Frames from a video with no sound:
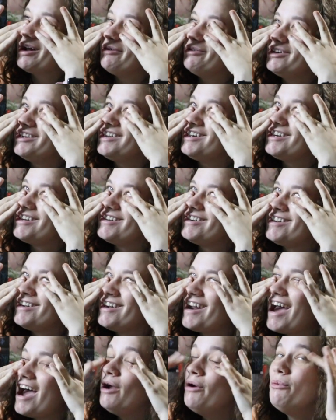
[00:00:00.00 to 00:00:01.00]
I really
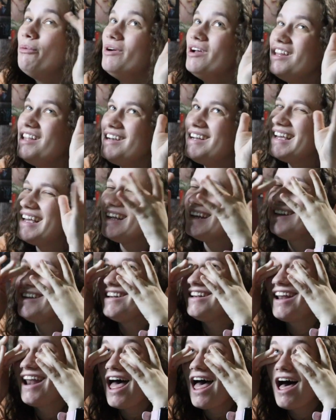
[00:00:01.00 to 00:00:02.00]
didn't. I really
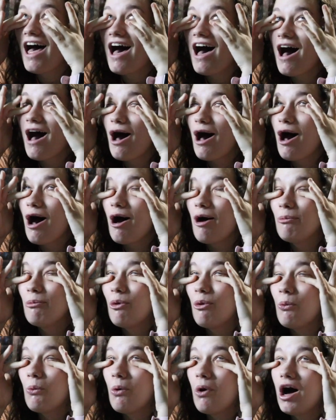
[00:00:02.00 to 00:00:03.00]
didn't. Um,
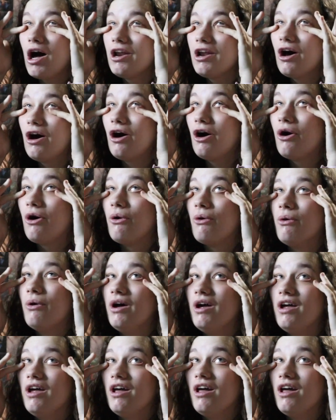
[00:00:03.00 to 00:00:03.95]
Wonho.